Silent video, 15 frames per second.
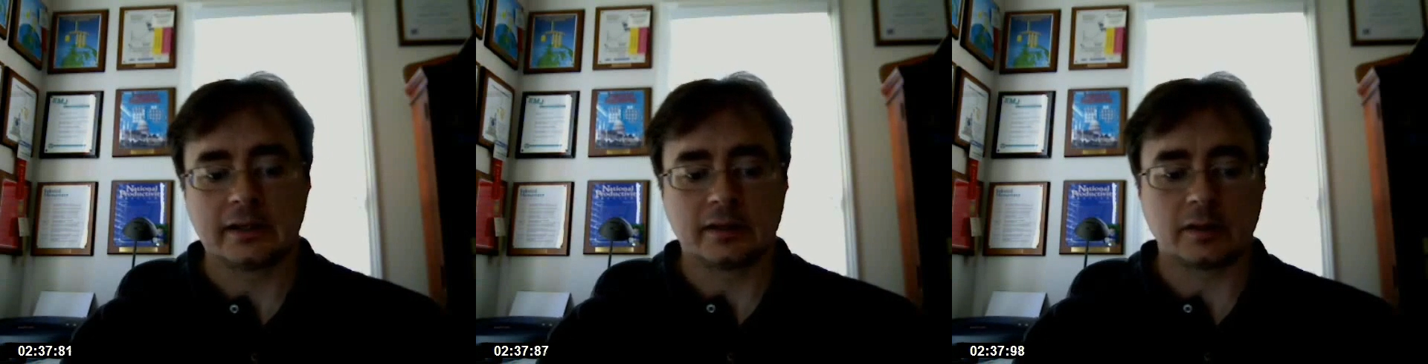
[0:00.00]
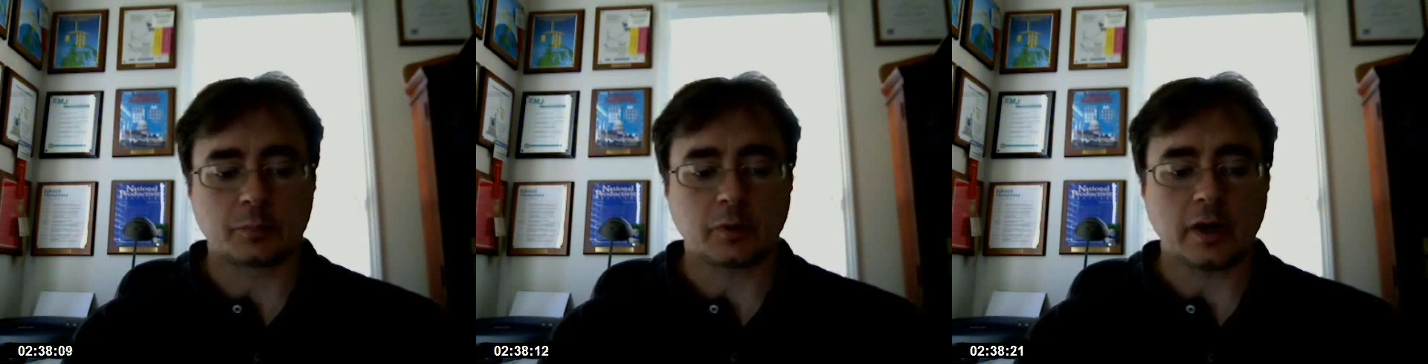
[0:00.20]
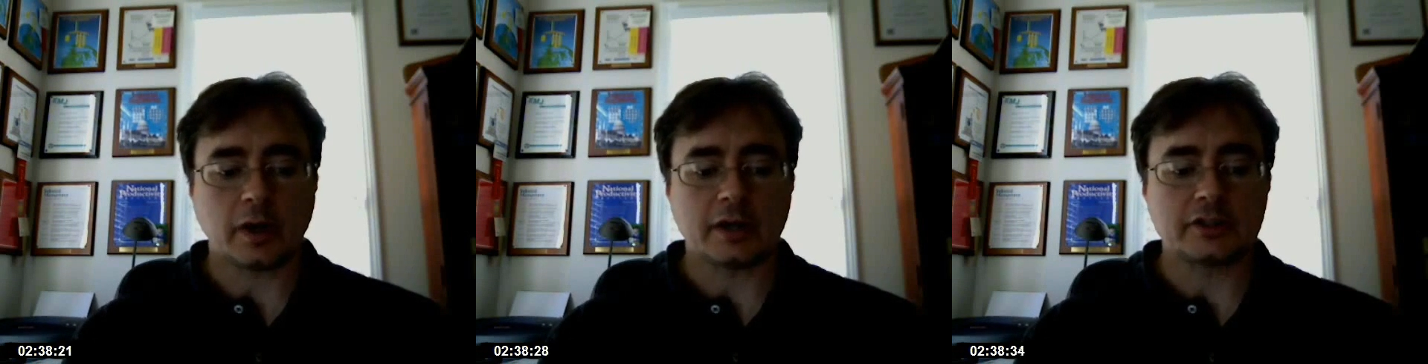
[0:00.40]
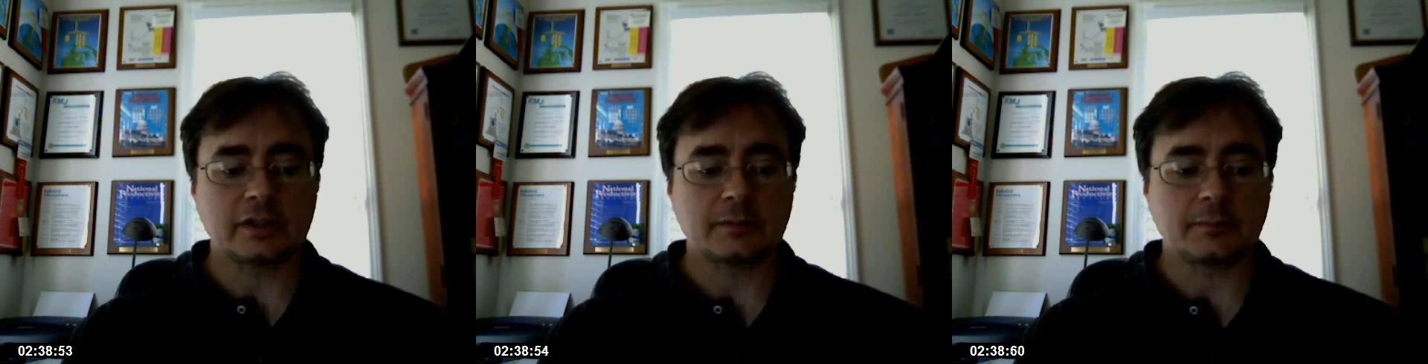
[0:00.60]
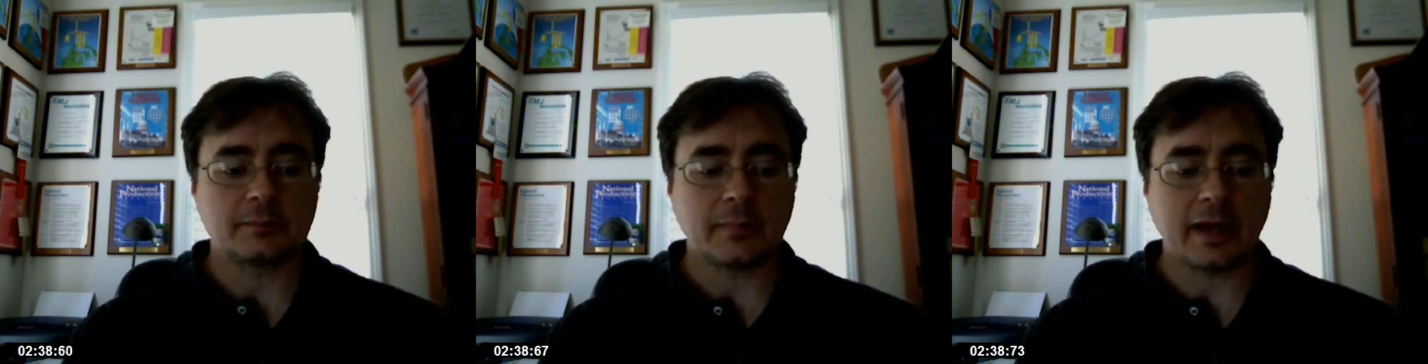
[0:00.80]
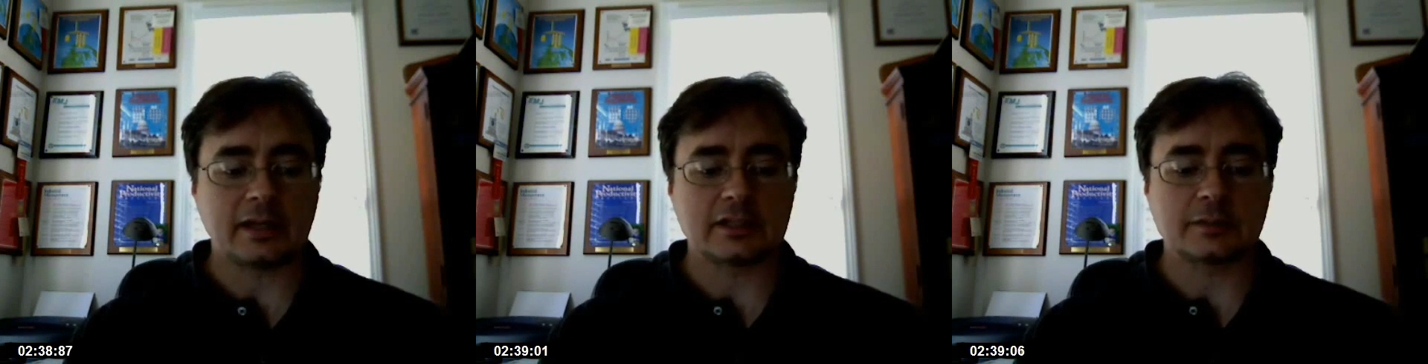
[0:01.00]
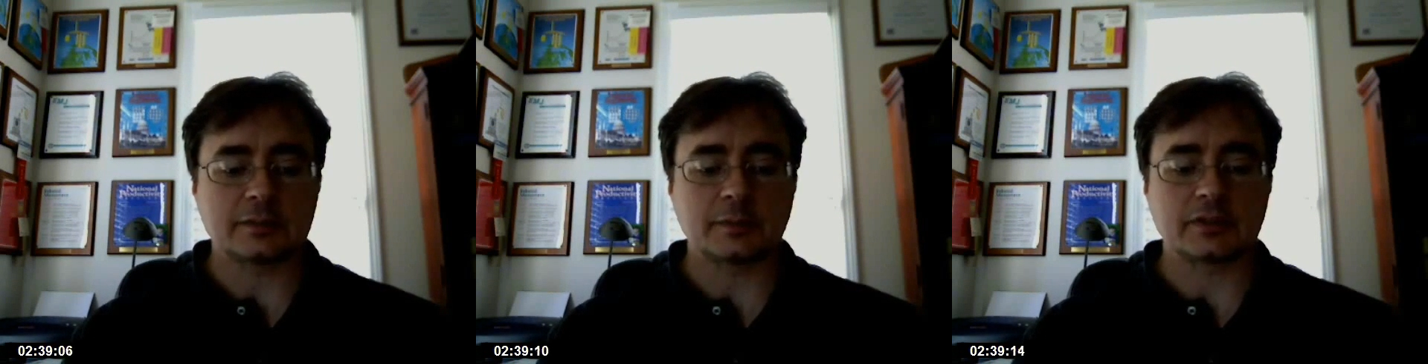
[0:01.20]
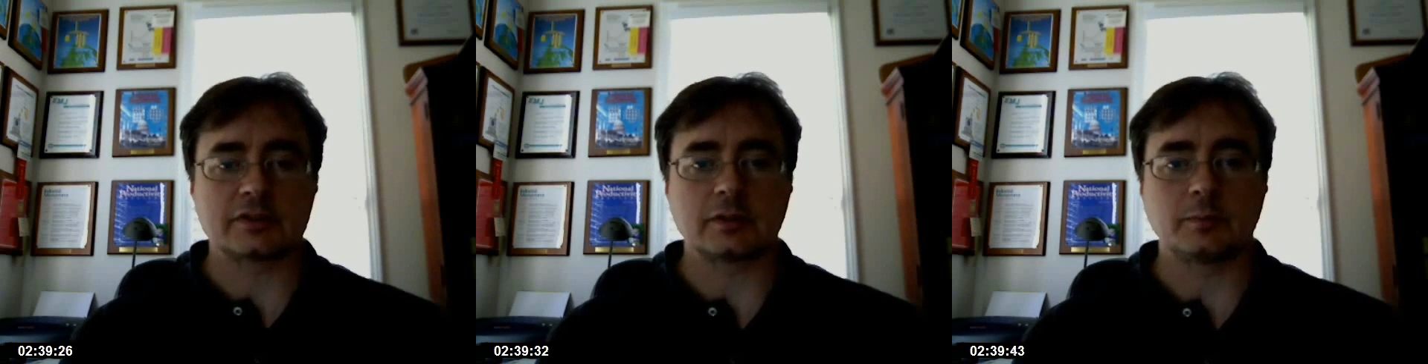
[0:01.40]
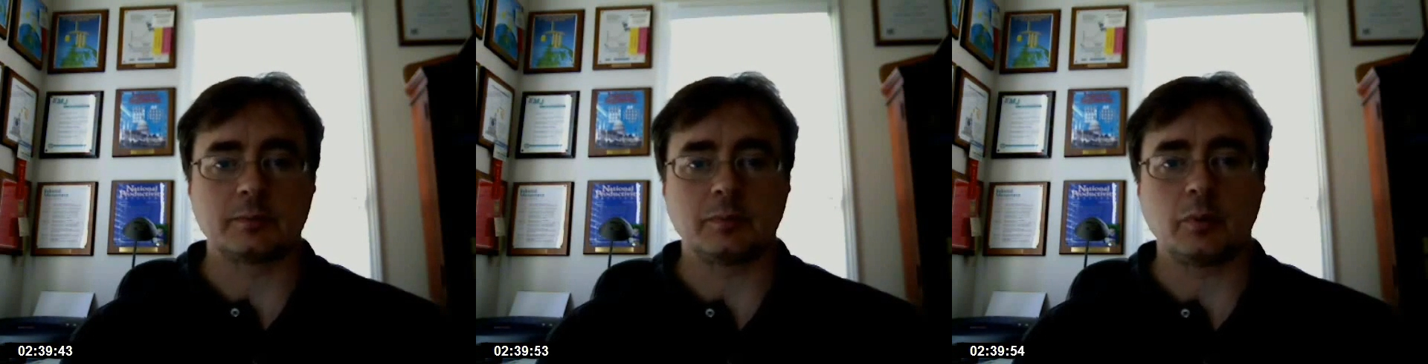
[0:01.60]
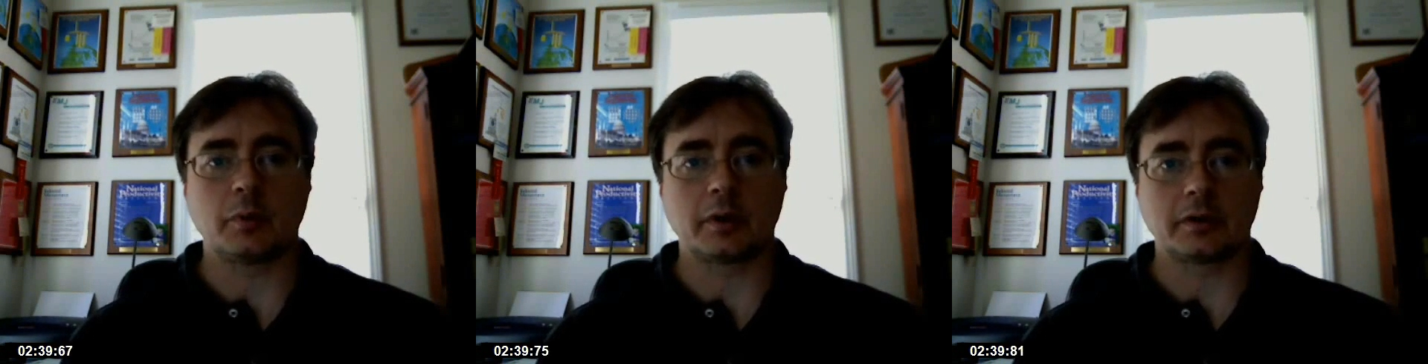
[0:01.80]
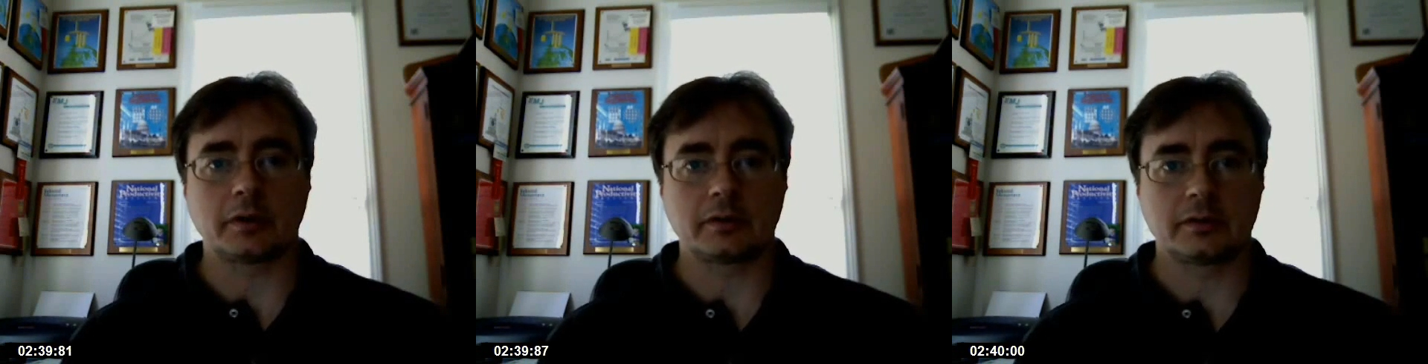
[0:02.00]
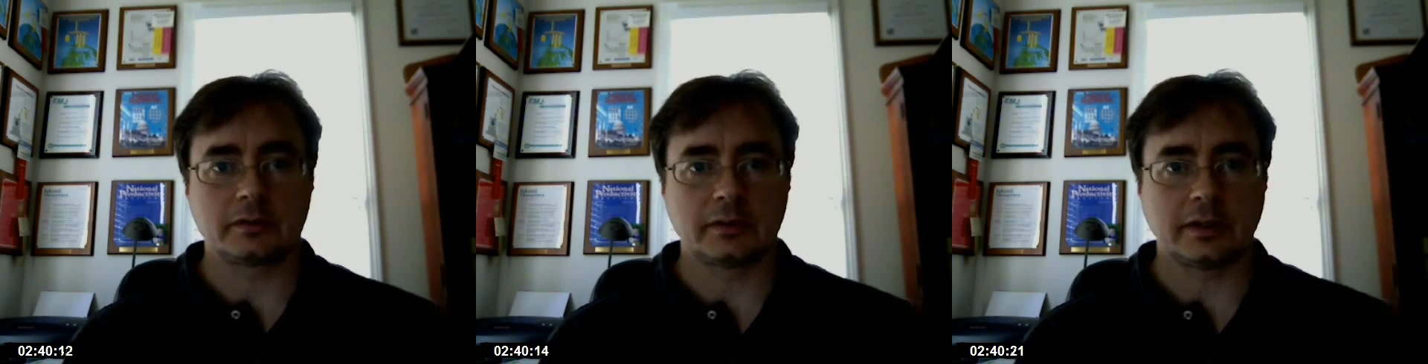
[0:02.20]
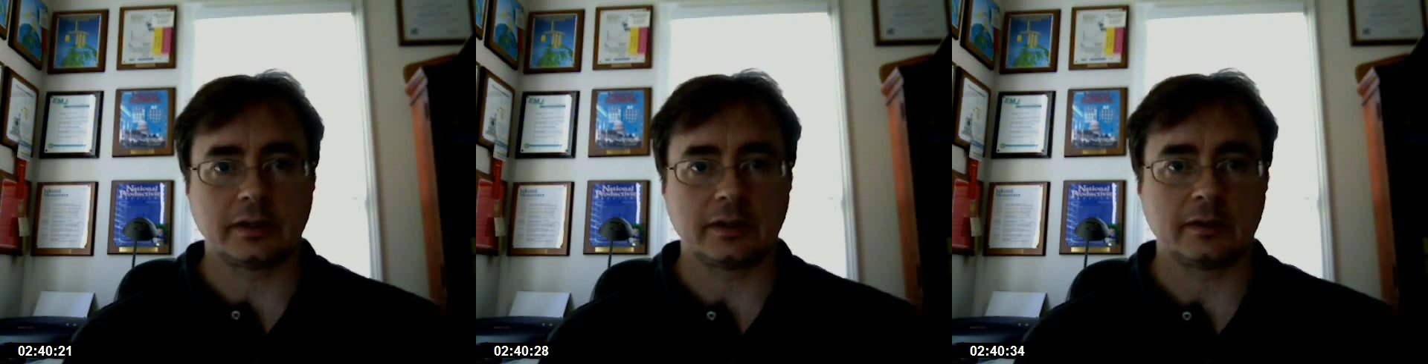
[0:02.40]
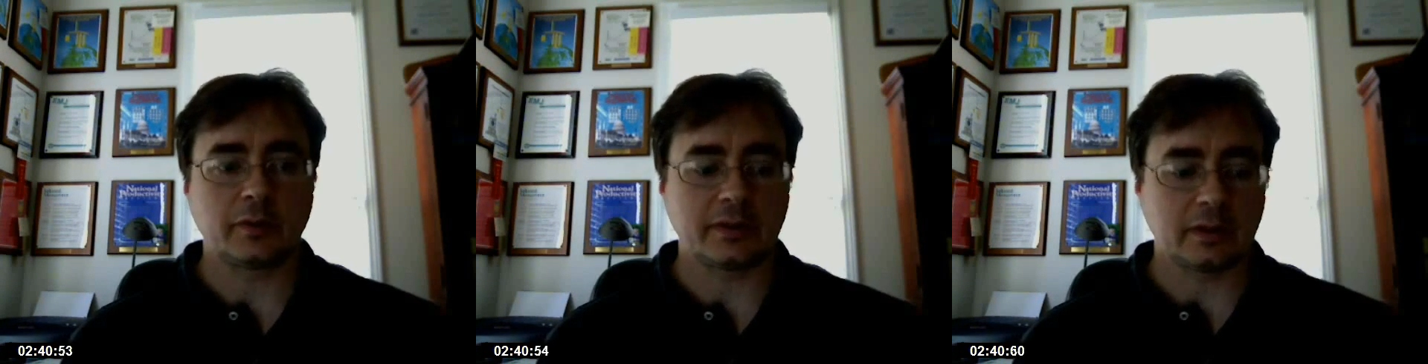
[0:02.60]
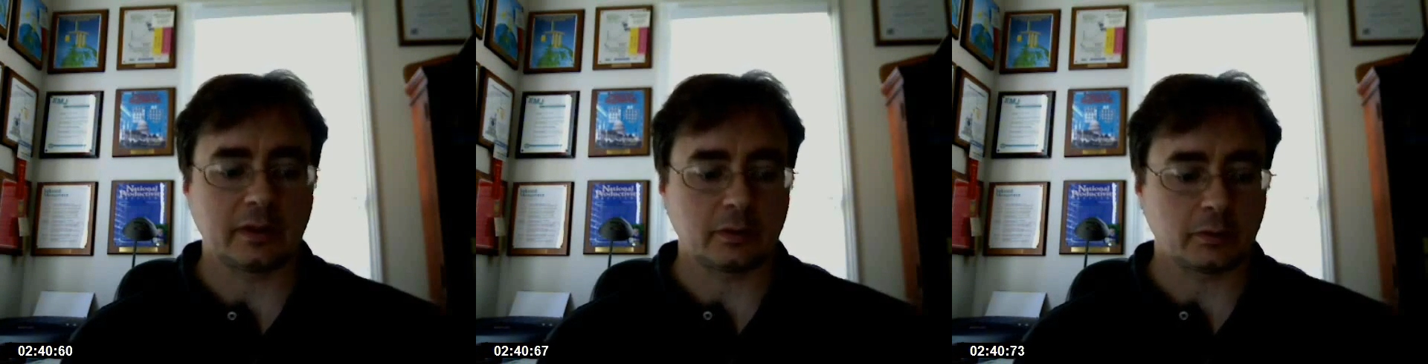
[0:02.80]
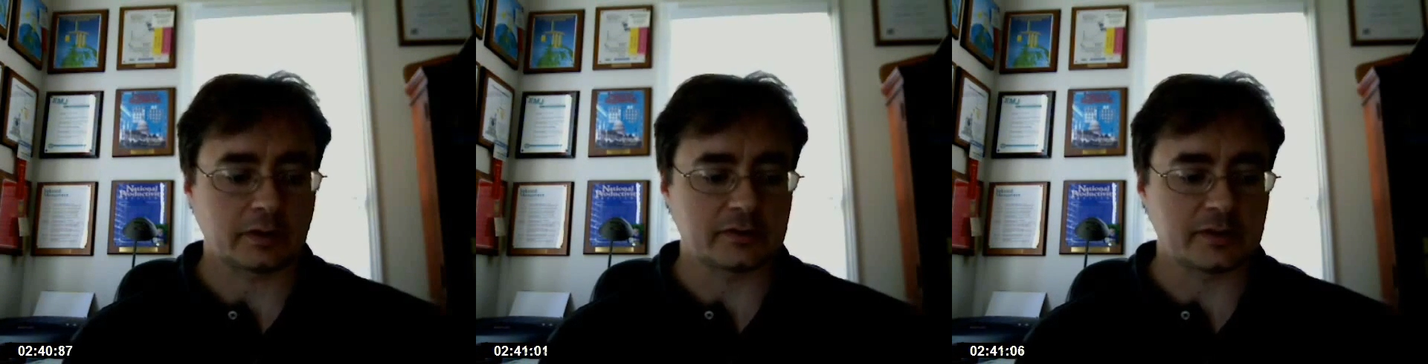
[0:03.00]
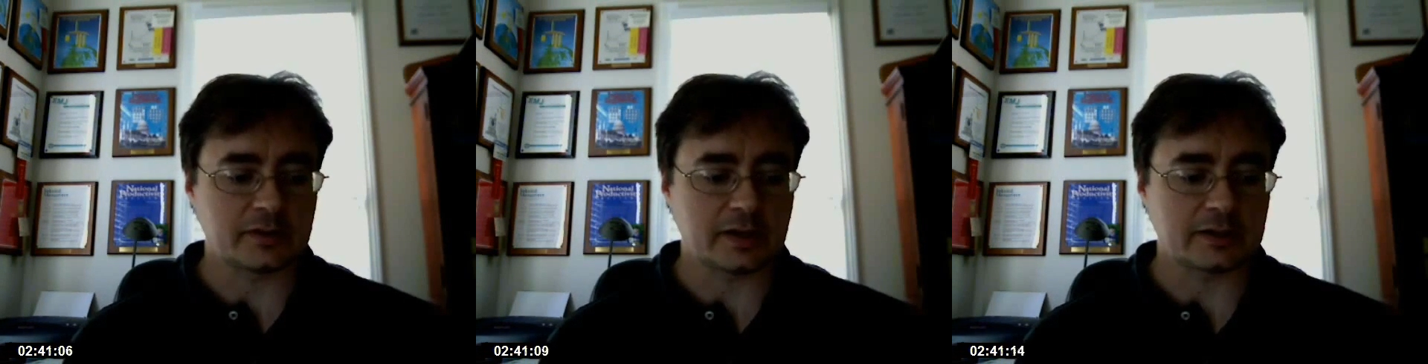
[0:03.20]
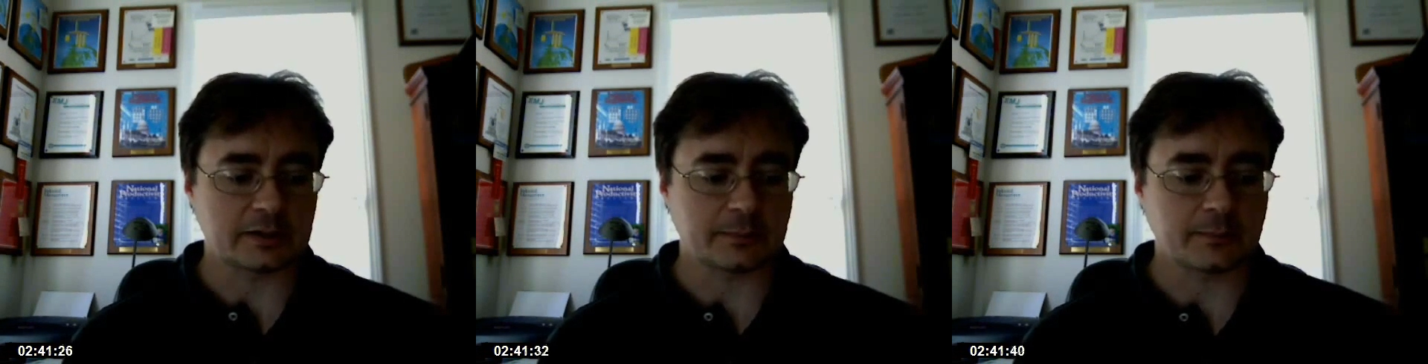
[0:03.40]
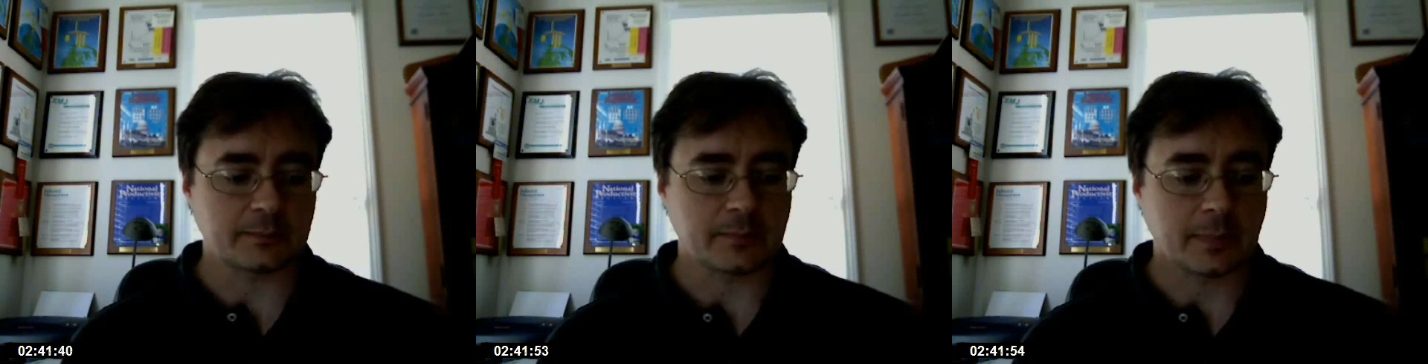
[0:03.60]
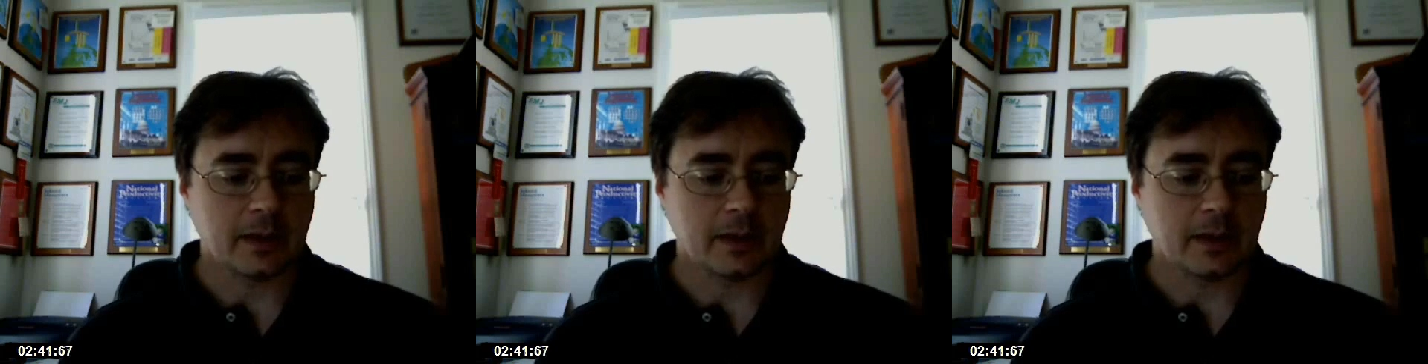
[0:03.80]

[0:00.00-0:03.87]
the project management support within the organization.